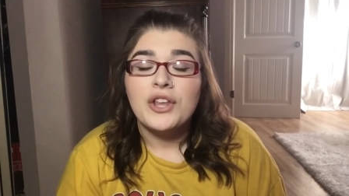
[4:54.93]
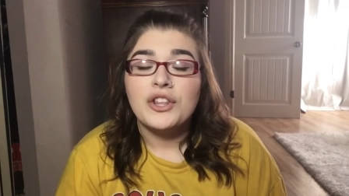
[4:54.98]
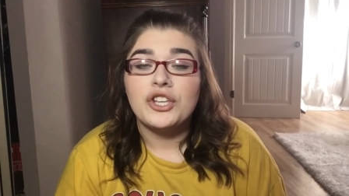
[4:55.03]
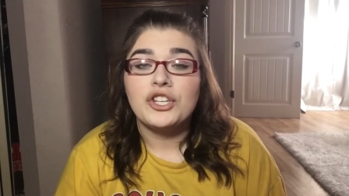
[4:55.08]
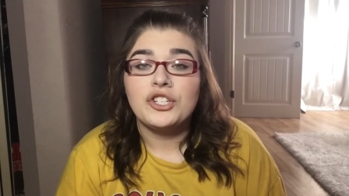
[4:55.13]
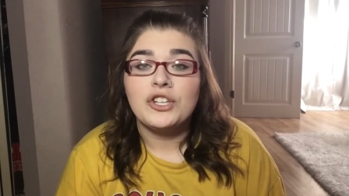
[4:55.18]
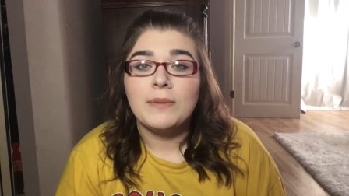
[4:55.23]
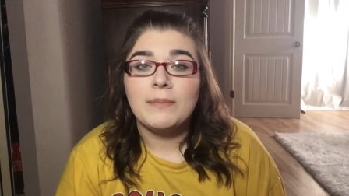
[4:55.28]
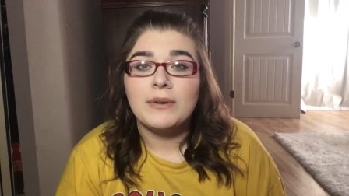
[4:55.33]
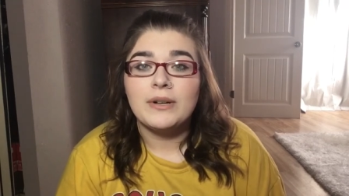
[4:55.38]
the
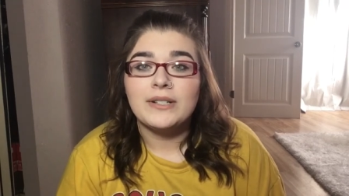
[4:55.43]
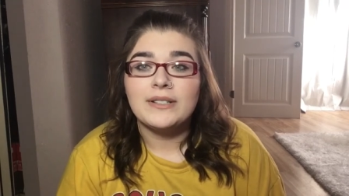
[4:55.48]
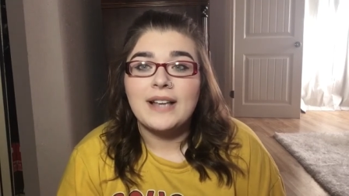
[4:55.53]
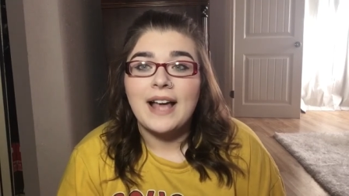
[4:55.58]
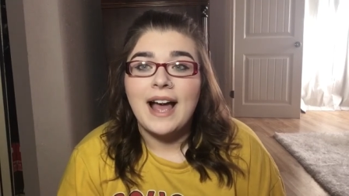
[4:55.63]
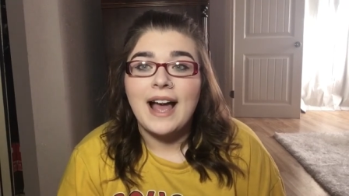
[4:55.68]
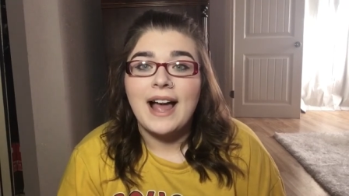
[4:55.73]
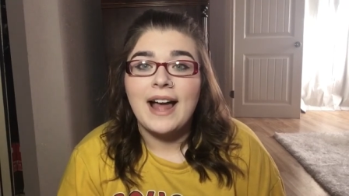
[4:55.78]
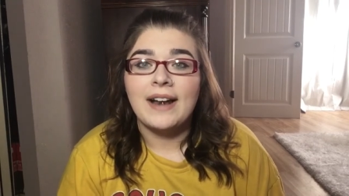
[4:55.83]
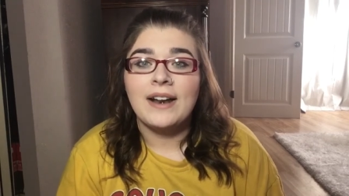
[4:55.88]
shimmers
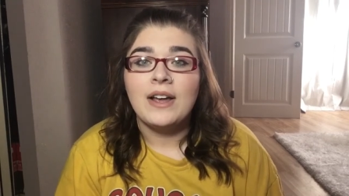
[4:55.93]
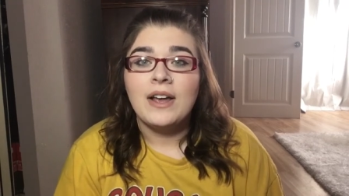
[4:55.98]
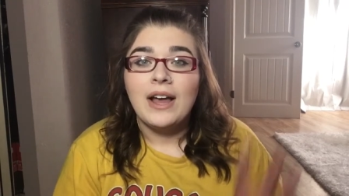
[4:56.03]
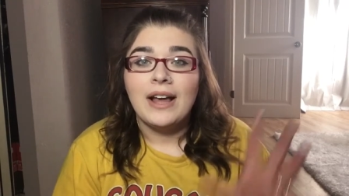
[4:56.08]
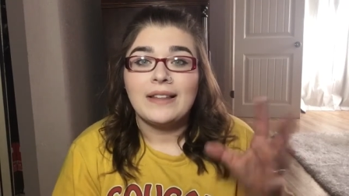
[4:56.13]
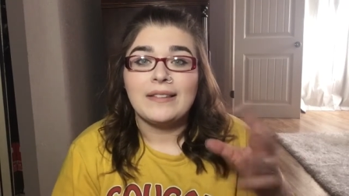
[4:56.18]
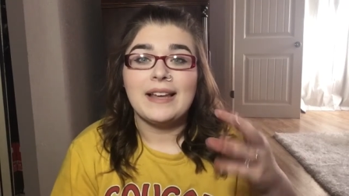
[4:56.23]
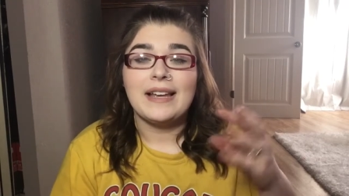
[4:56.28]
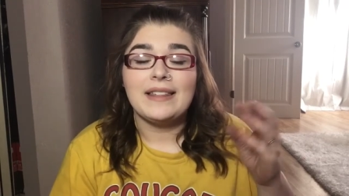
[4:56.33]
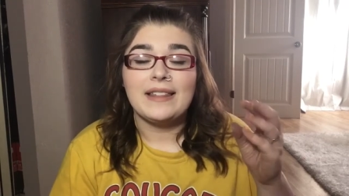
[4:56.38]
had
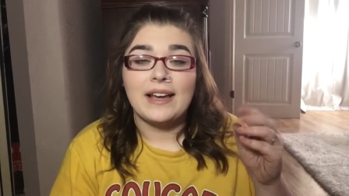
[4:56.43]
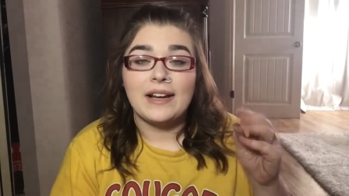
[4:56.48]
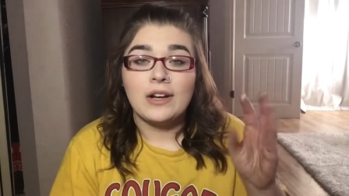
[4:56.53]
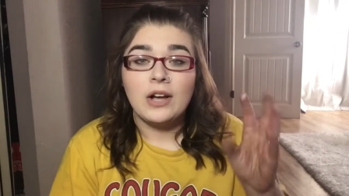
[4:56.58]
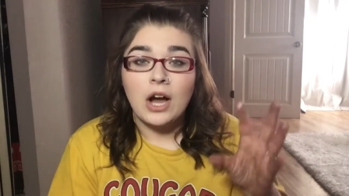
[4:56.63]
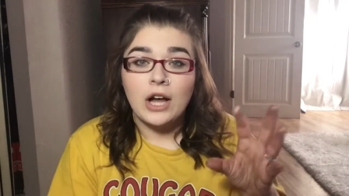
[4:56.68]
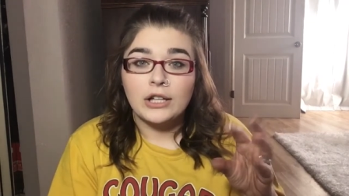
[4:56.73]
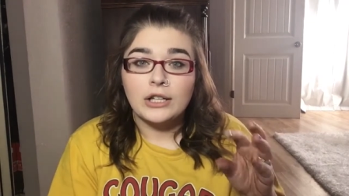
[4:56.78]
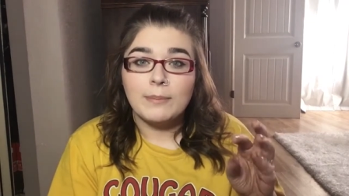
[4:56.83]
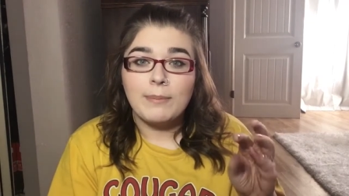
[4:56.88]
like that
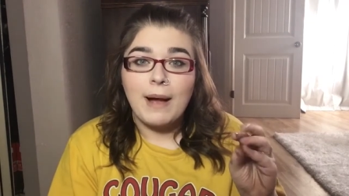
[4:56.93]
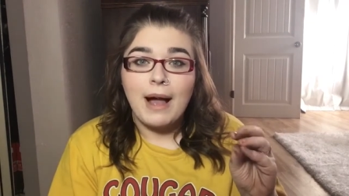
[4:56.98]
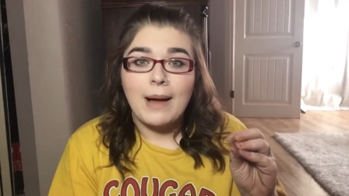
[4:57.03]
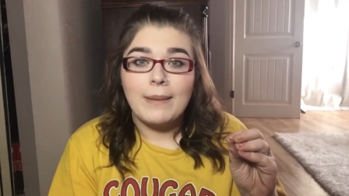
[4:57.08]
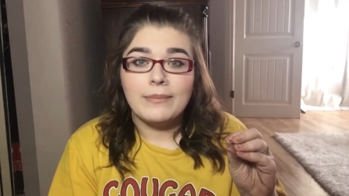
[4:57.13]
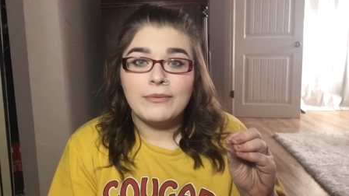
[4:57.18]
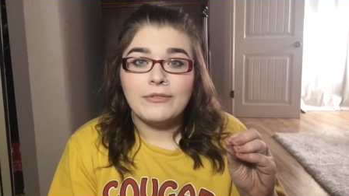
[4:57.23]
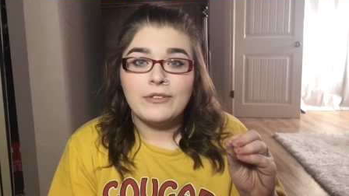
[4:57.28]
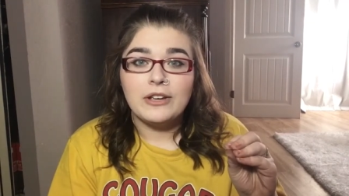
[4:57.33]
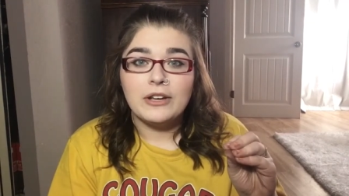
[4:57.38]

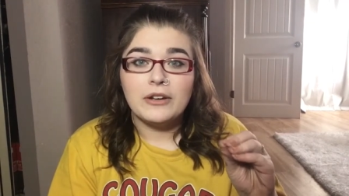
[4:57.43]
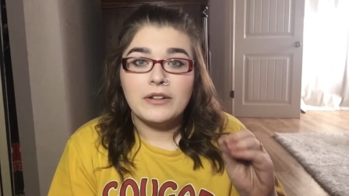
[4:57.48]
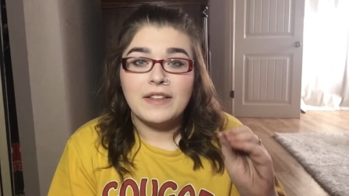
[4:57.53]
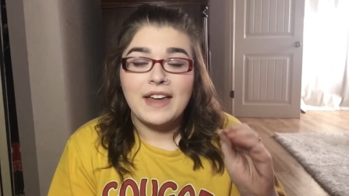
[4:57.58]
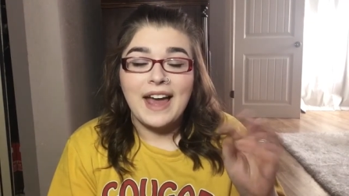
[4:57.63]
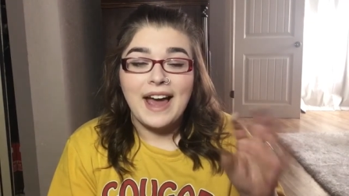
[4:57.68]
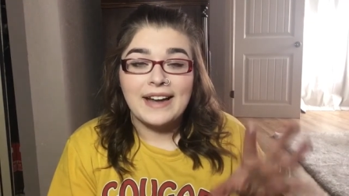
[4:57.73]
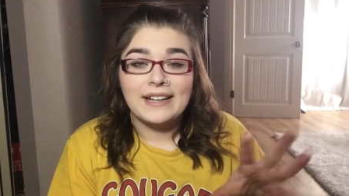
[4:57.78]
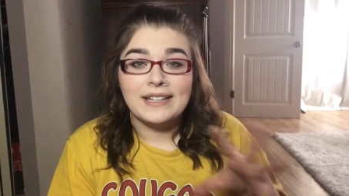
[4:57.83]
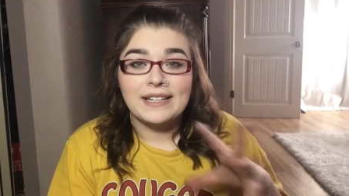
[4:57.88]
Colourpop feel.
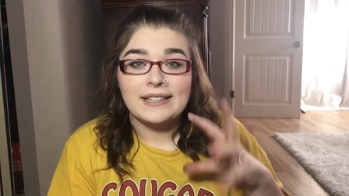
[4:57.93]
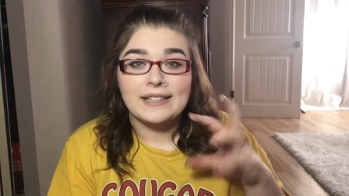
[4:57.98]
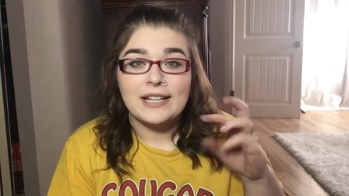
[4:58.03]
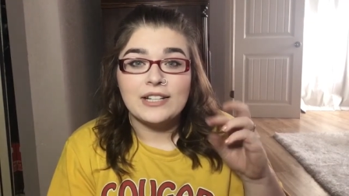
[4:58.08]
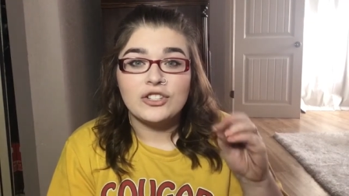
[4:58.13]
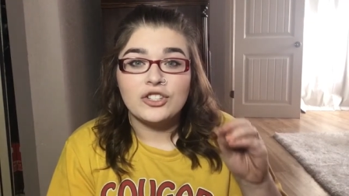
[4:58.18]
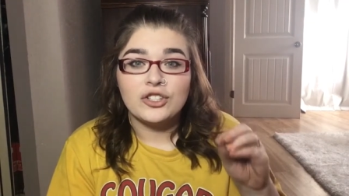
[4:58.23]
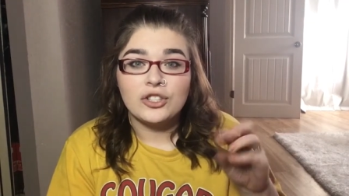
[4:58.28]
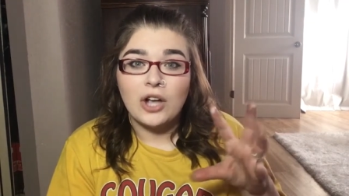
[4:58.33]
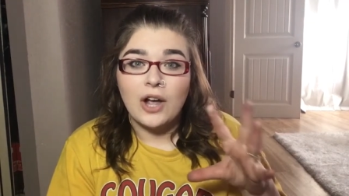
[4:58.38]
They had like
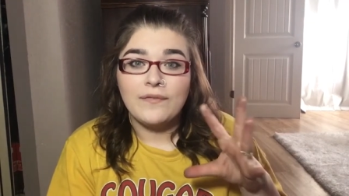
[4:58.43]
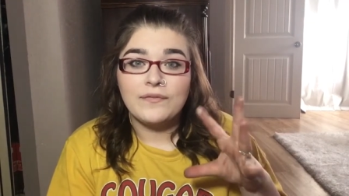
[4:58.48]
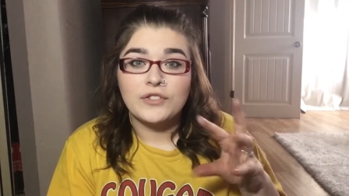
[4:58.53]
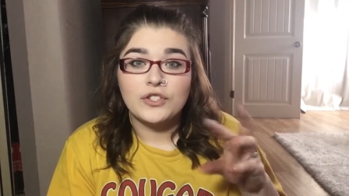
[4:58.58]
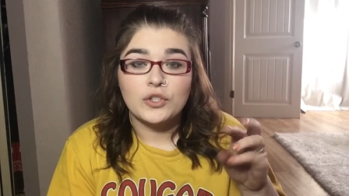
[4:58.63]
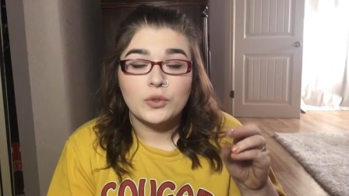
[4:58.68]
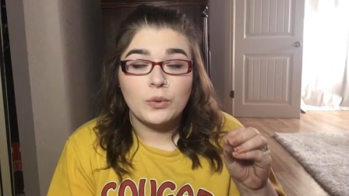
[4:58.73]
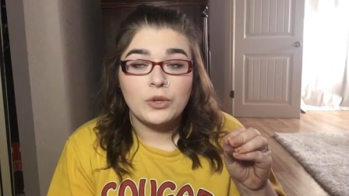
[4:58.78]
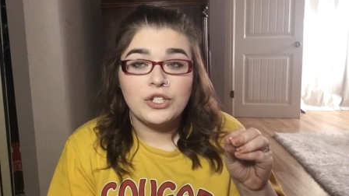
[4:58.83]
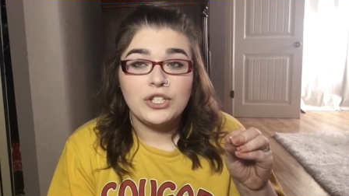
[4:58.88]
that soft
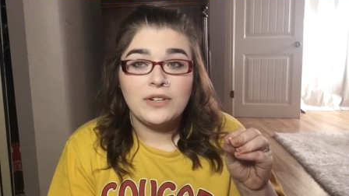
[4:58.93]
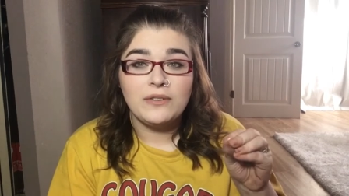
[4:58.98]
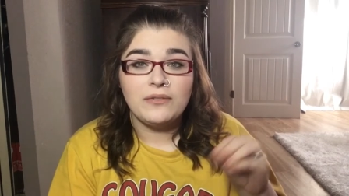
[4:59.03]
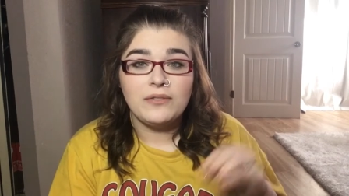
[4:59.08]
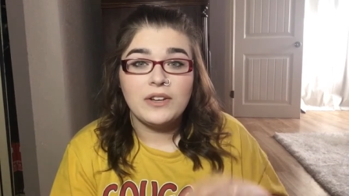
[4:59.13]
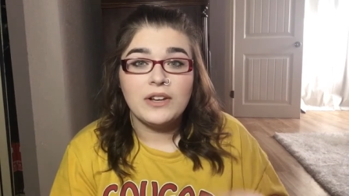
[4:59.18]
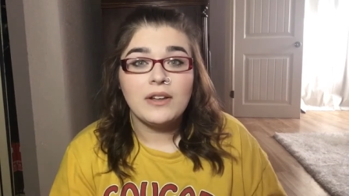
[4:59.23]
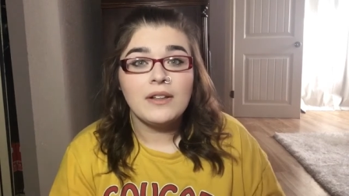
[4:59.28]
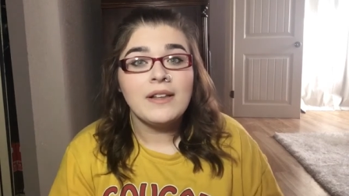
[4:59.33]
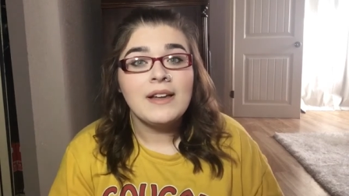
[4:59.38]
squishy
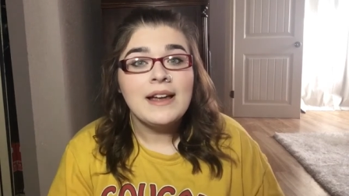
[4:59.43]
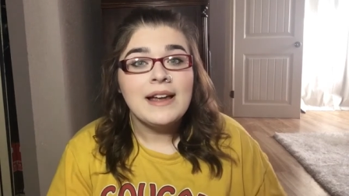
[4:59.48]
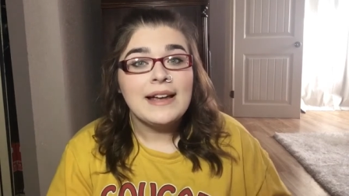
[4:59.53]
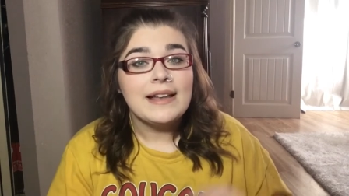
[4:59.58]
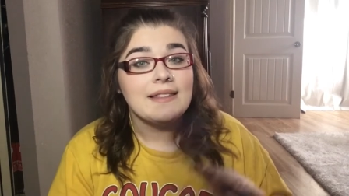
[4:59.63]
feel.